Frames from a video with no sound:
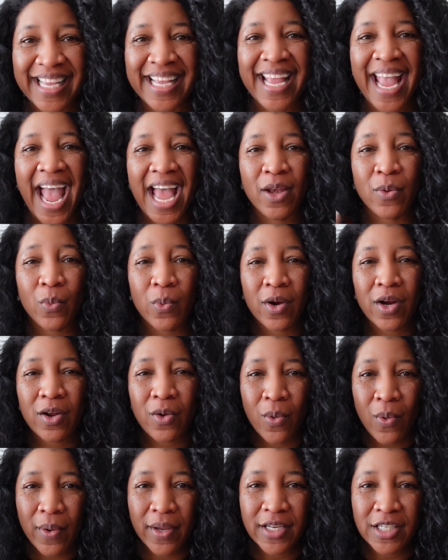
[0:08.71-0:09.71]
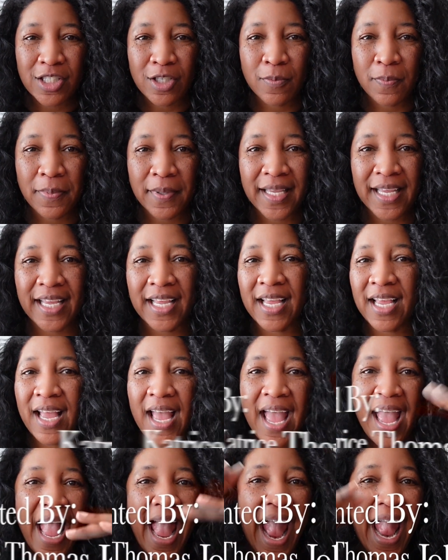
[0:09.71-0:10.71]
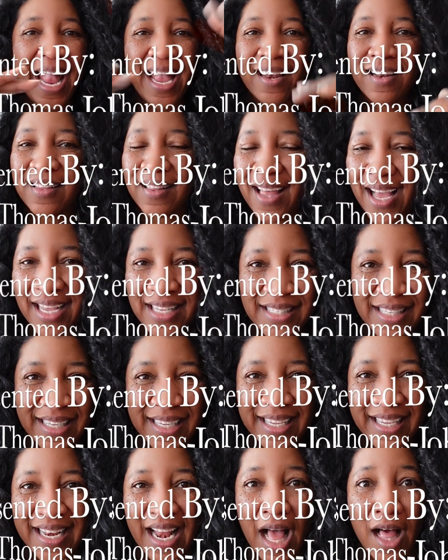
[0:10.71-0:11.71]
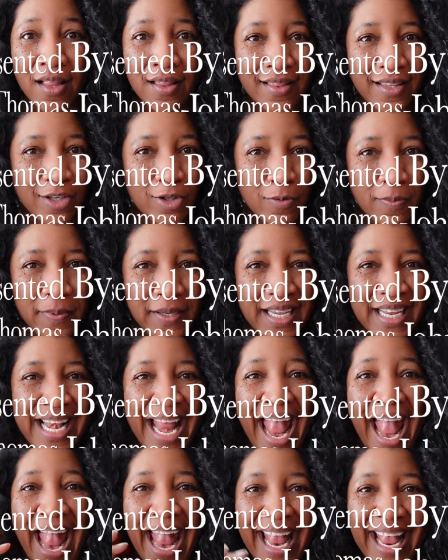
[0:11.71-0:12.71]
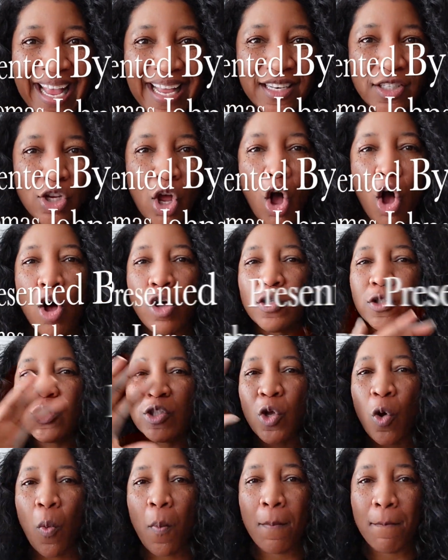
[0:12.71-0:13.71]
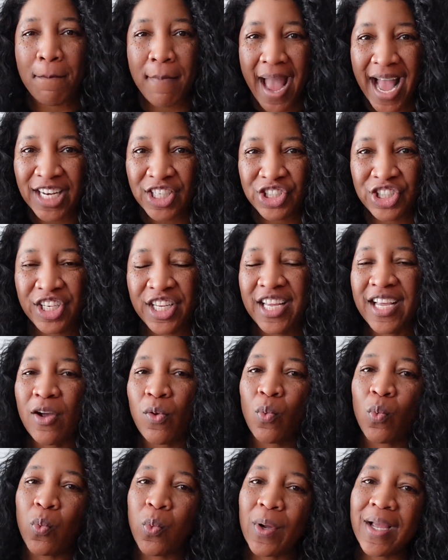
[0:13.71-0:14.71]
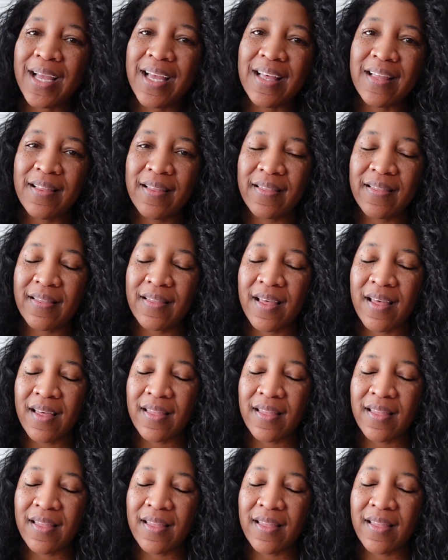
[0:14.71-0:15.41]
And we're going to be analyzing it a little bit and also matching it with